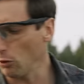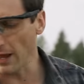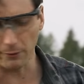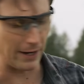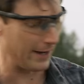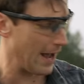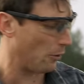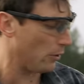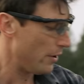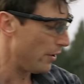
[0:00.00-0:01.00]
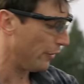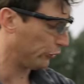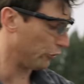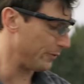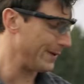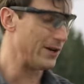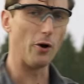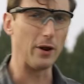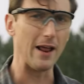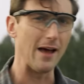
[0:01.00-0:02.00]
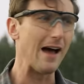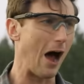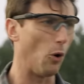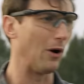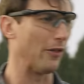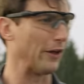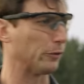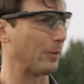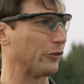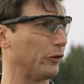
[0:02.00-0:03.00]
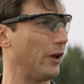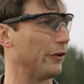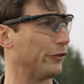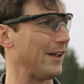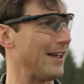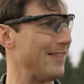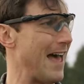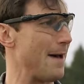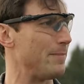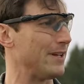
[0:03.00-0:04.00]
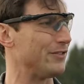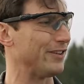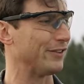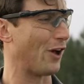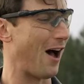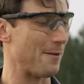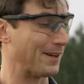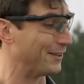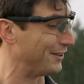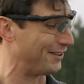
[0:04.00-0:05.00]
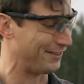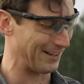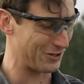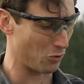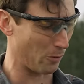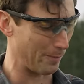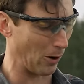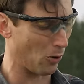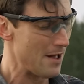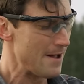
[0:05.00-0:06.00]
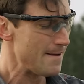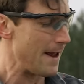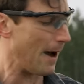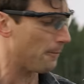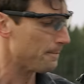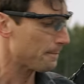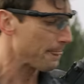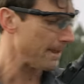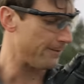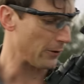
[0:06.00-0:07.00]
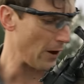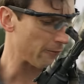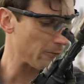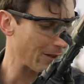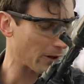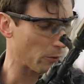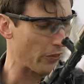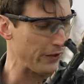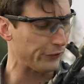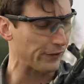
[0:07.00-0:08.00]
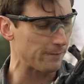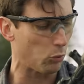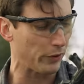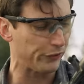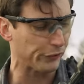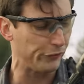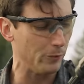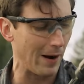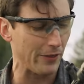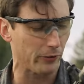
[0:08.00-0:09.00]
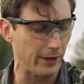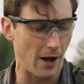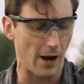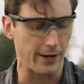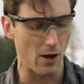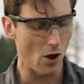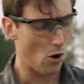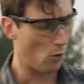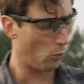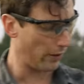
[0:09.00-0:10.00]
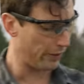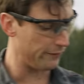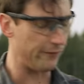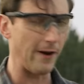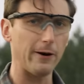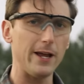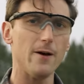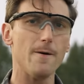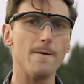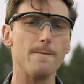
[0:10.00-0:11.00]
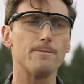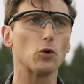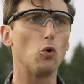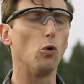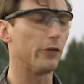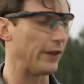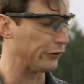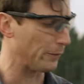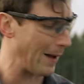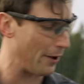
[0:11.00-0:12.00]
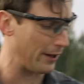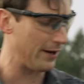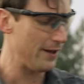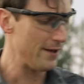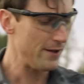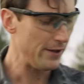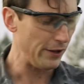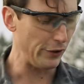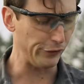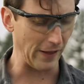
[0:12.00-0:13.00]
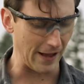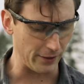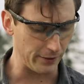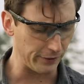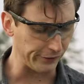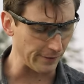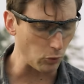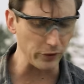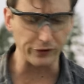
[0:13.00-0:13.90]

light right now, so it should be noted how well that suppressor does, and that bitch is hot because this is a short barrel. Now, if you're not familiar with the seven point six two by thirty-nine, one of the very cool things about it is that seven point